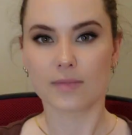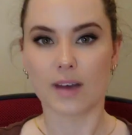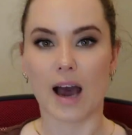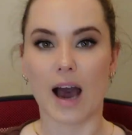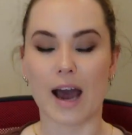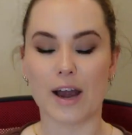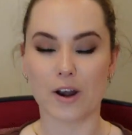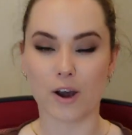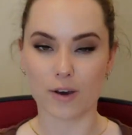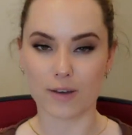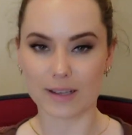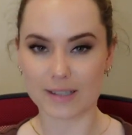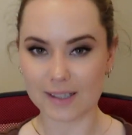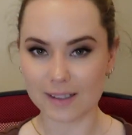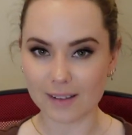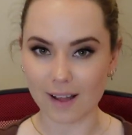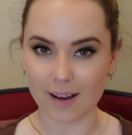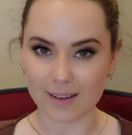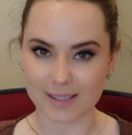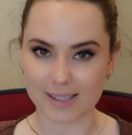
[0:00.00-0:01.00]
I know that's a
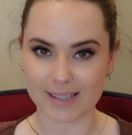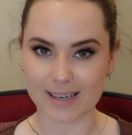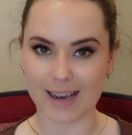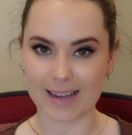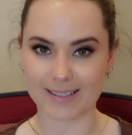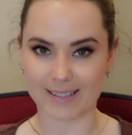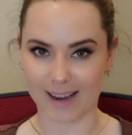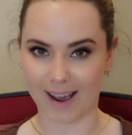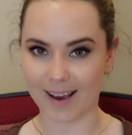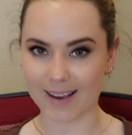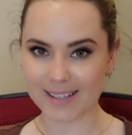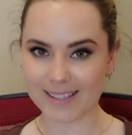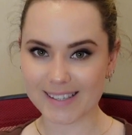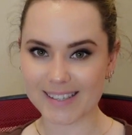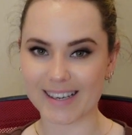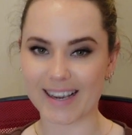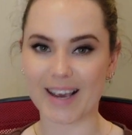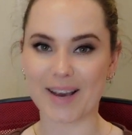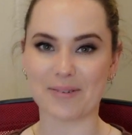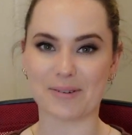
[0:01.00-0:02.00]
lot to
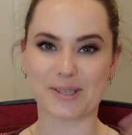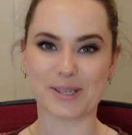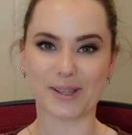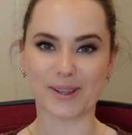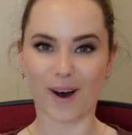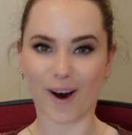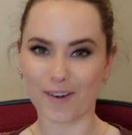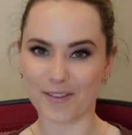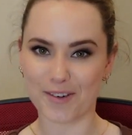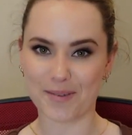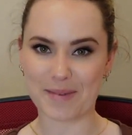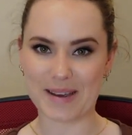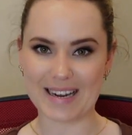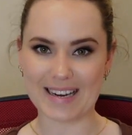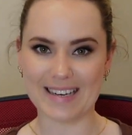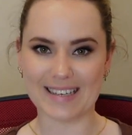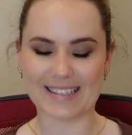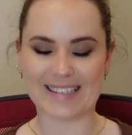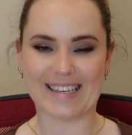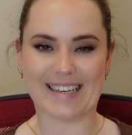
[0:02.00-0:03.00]
digest. It was a lot for
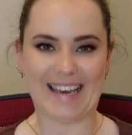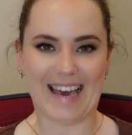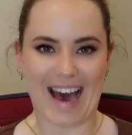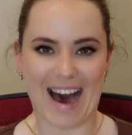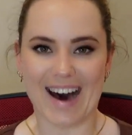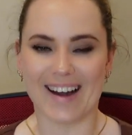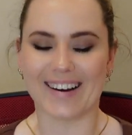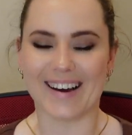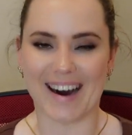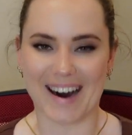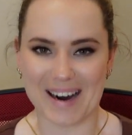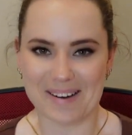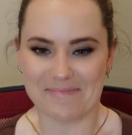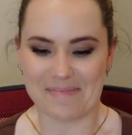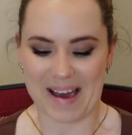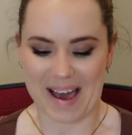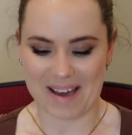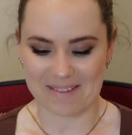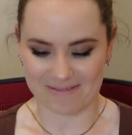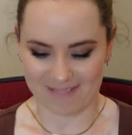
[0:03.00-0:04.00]
me to count
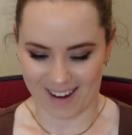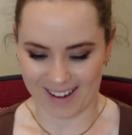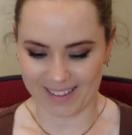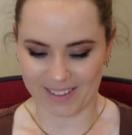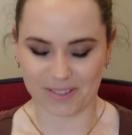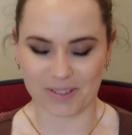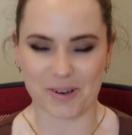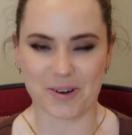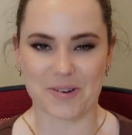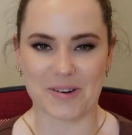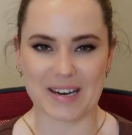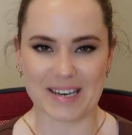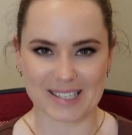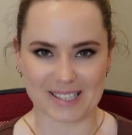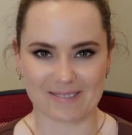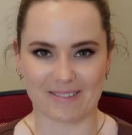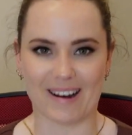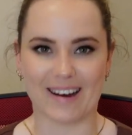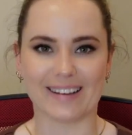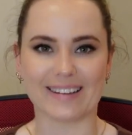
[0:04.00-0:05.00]
up and run through
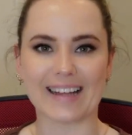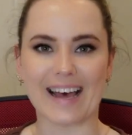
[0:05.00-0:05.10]
as well.